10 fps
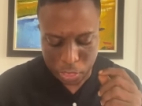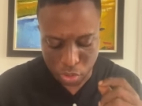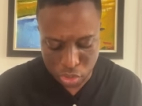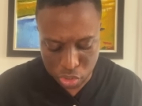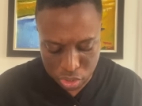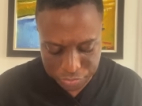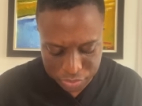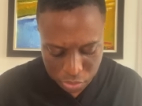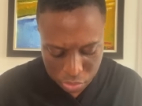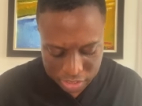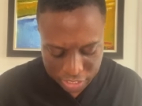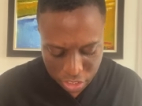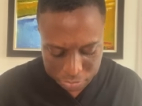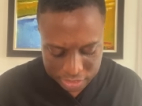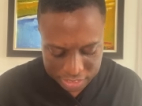Don't use physical
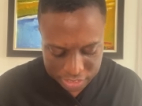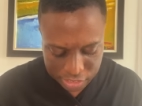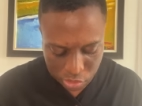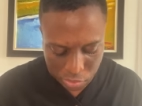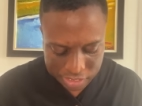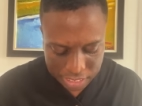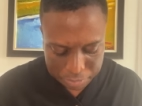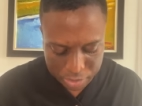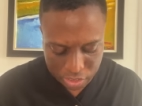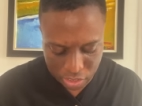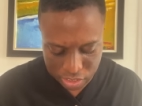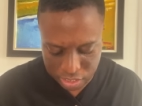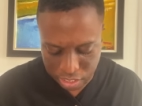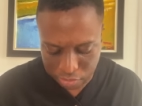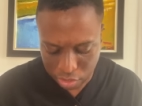circumstances to interpret
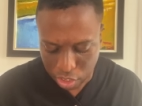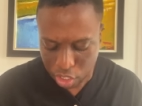God's love.